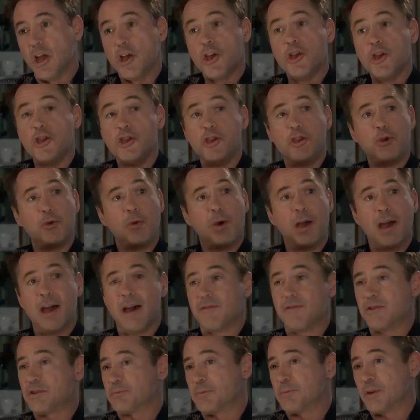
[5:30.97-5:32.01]
In an
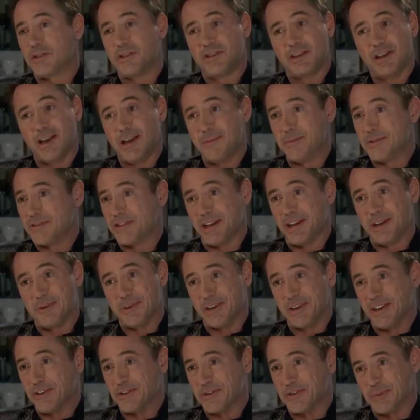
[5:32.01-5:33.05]
uncomfortable interview with Robert
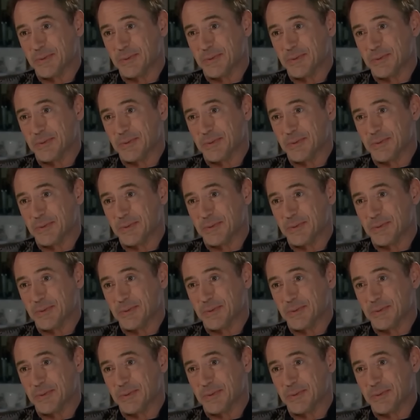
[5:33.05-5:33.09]
Downey